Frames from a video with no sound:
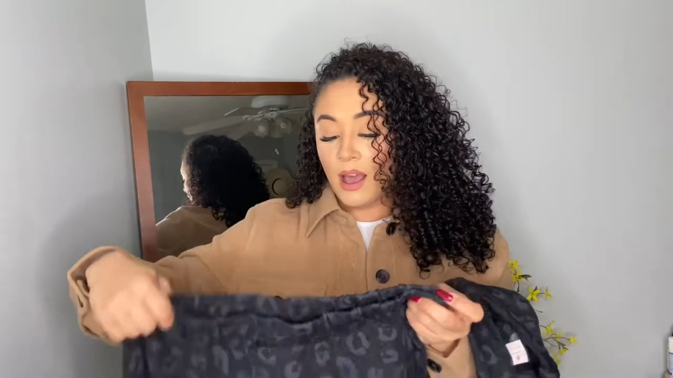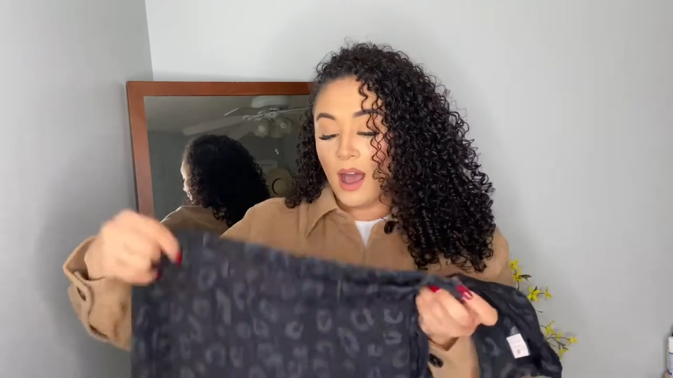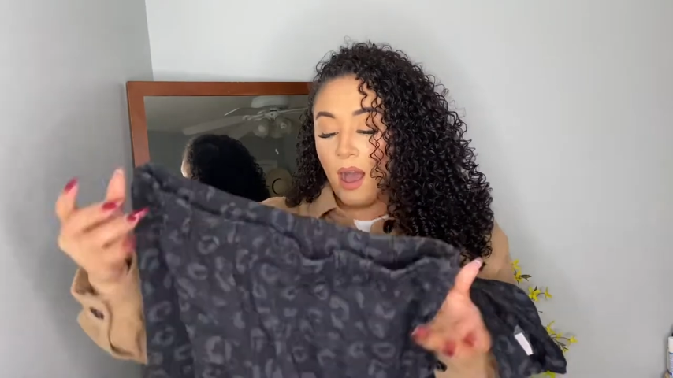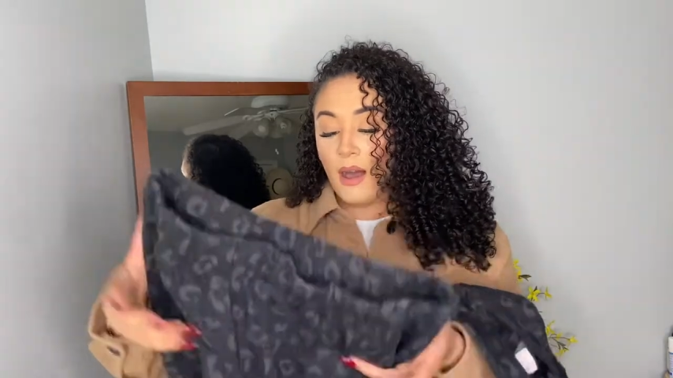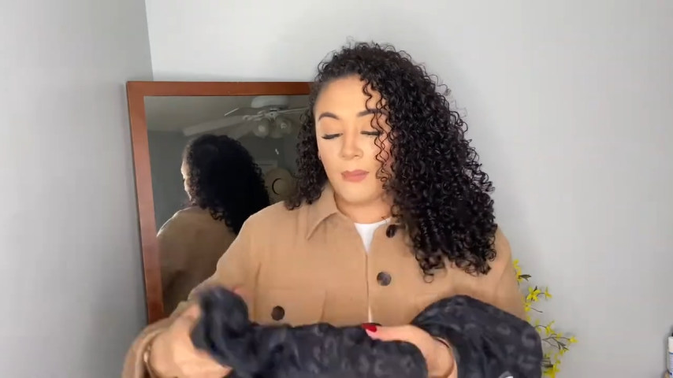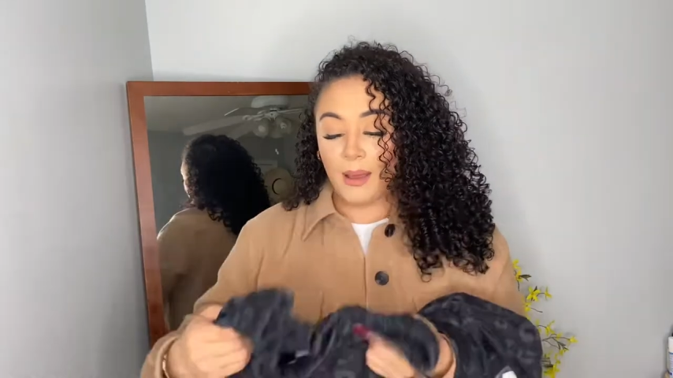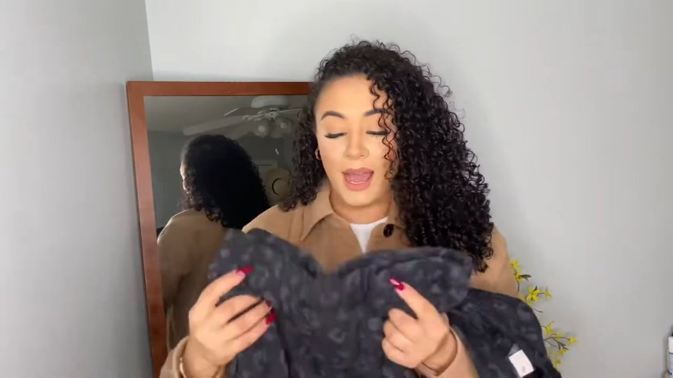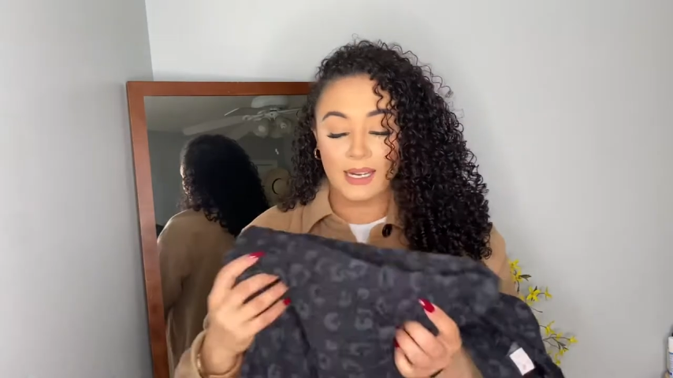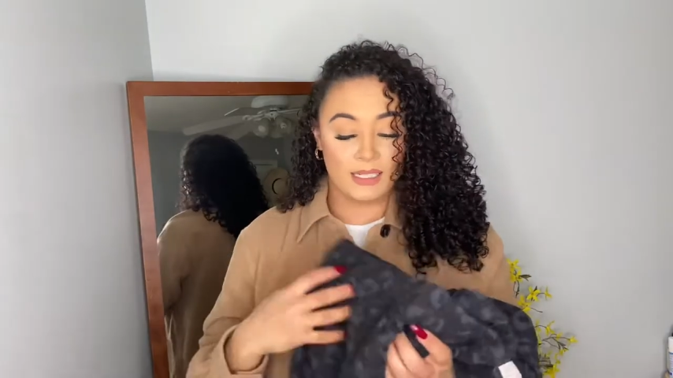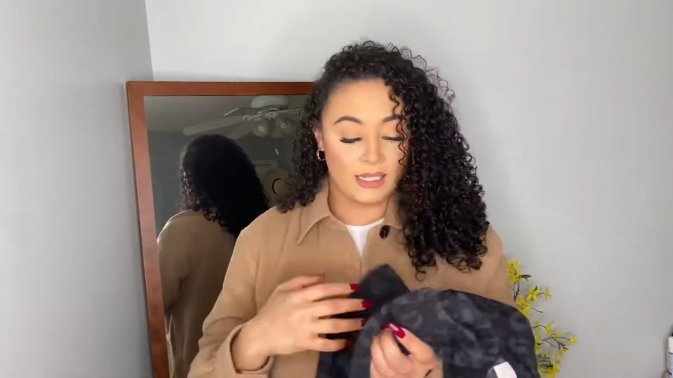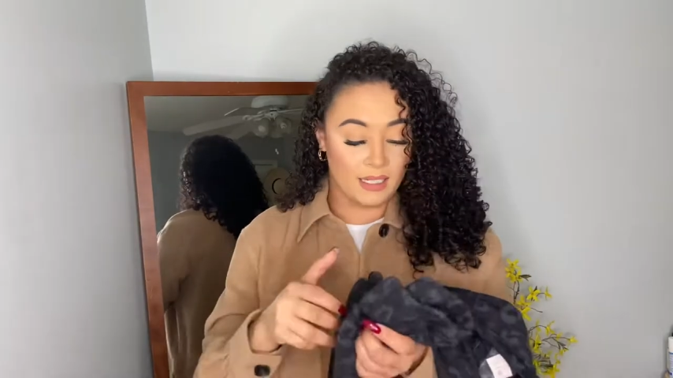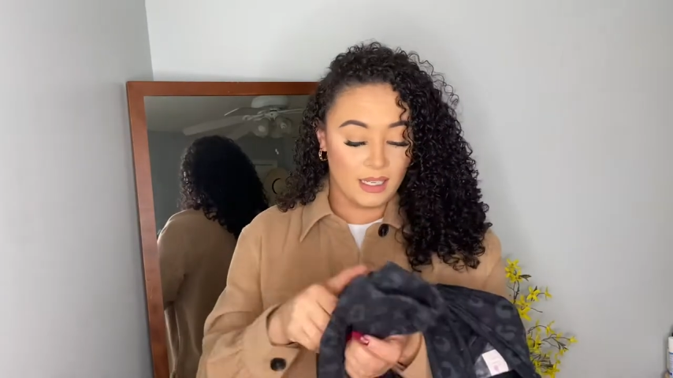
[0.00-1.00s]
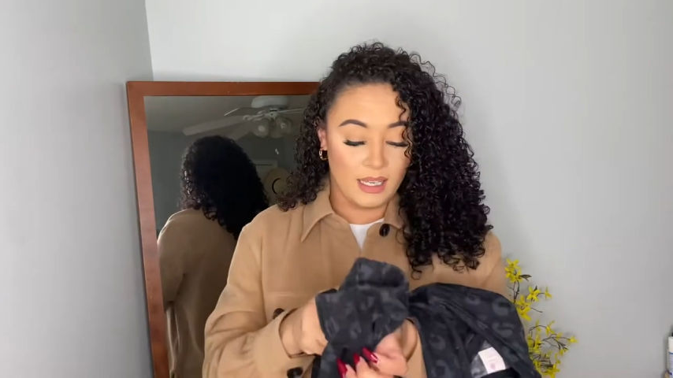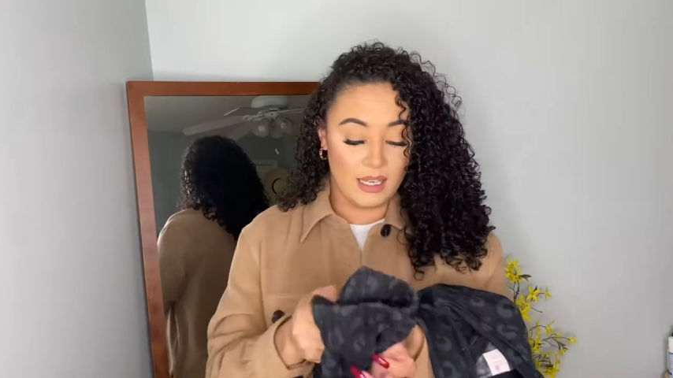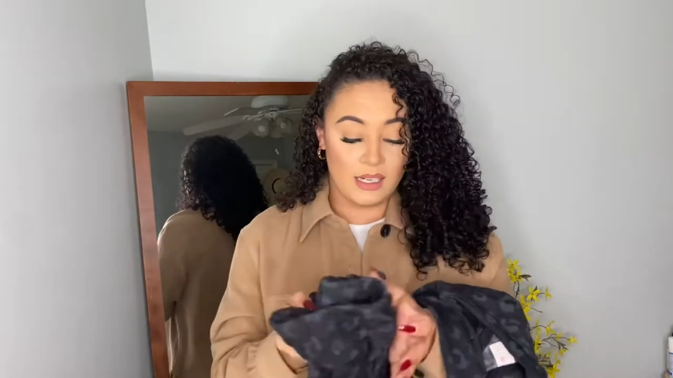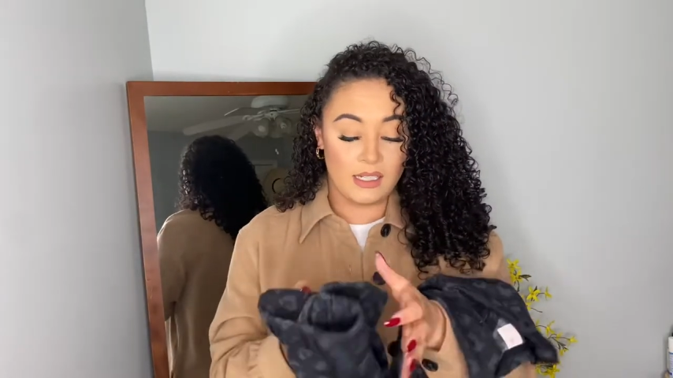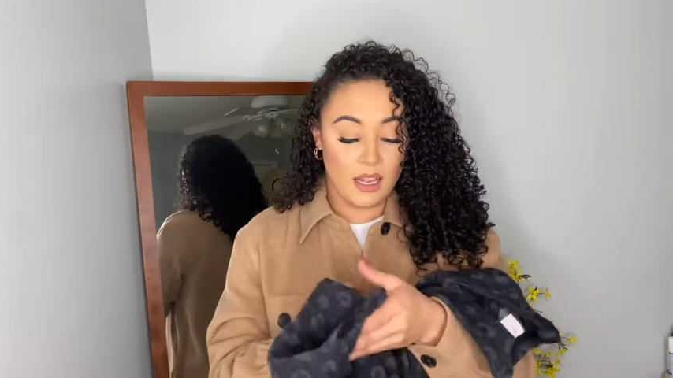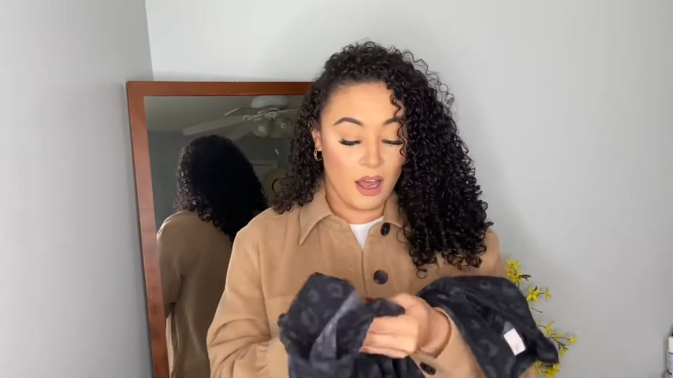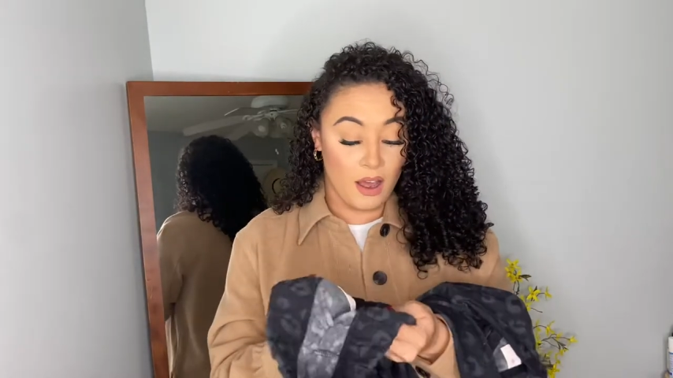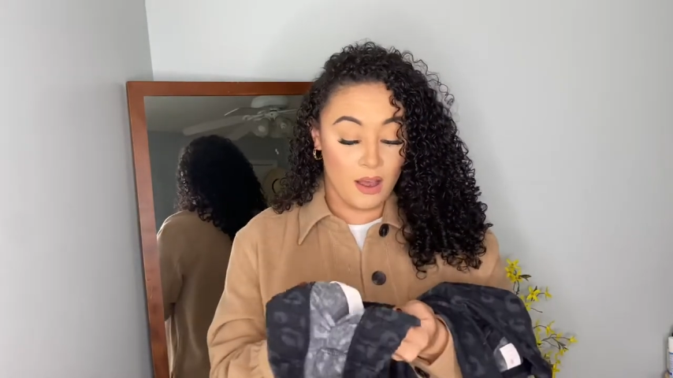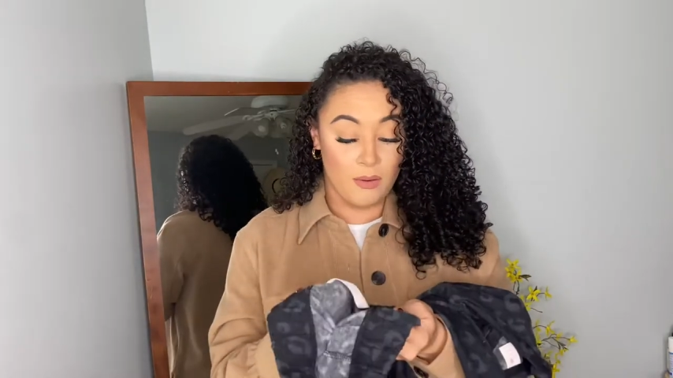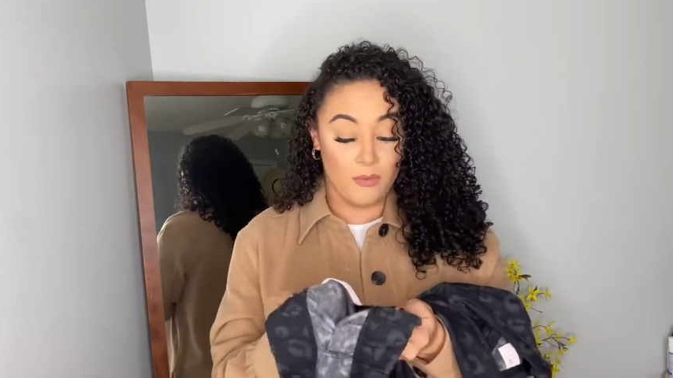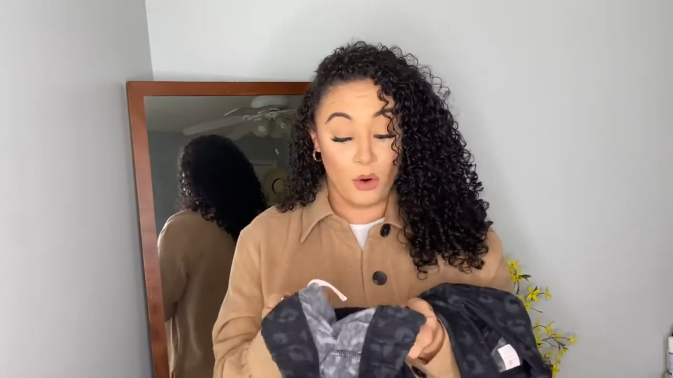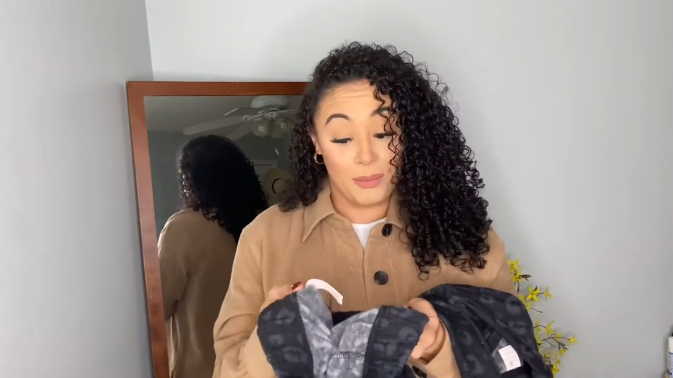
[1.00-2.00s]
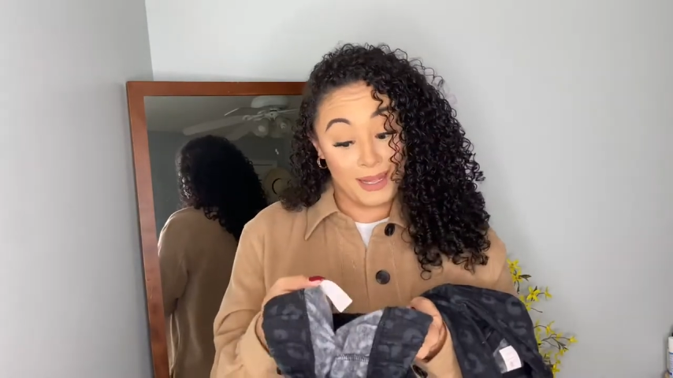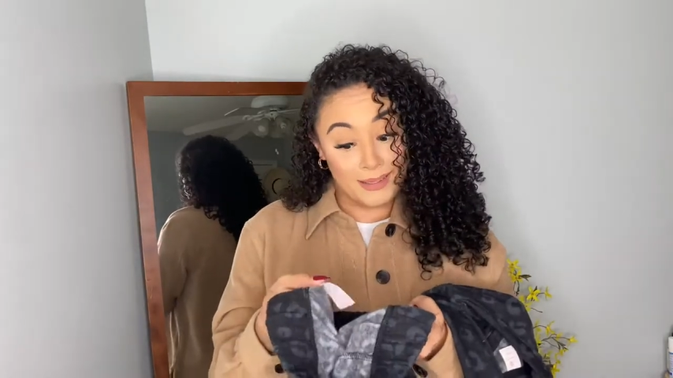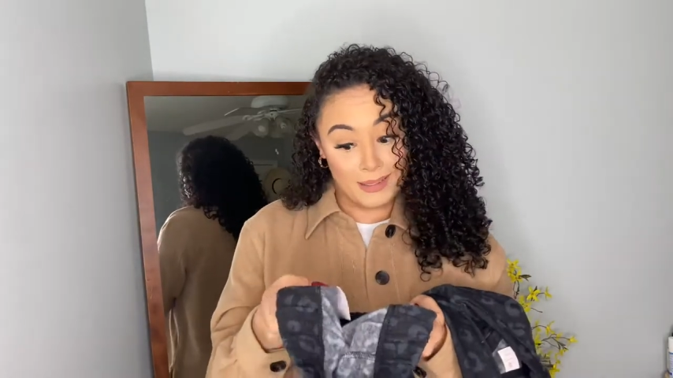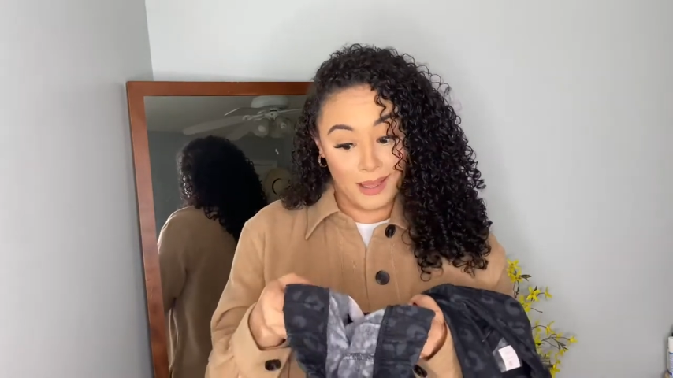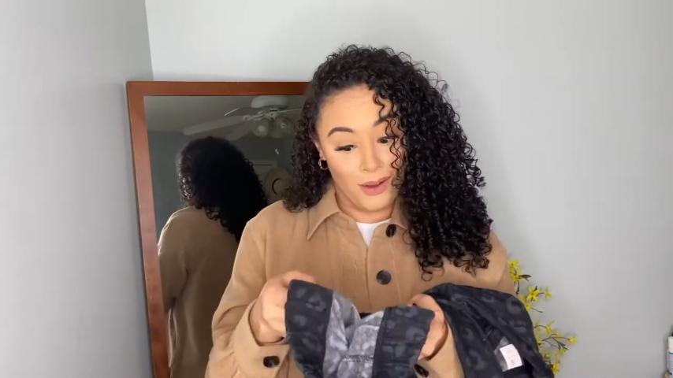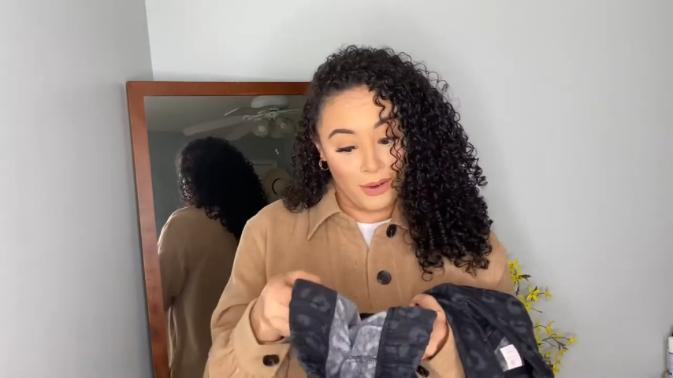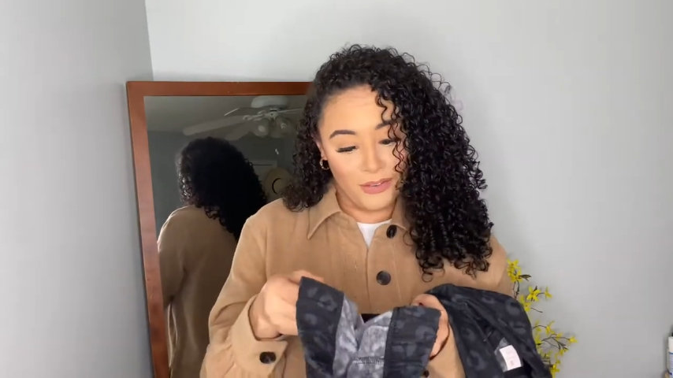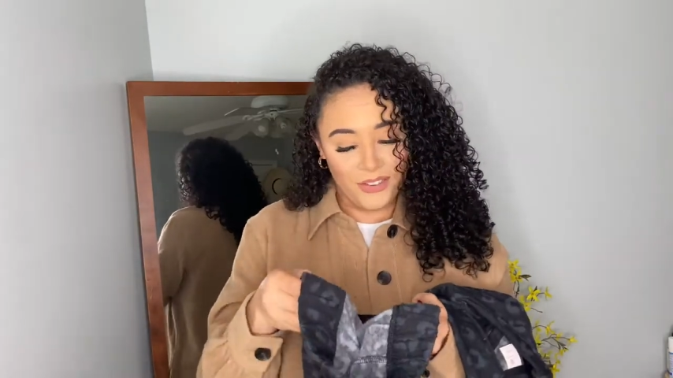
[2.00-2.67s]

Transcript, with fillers: Um, I did get, um, for myself,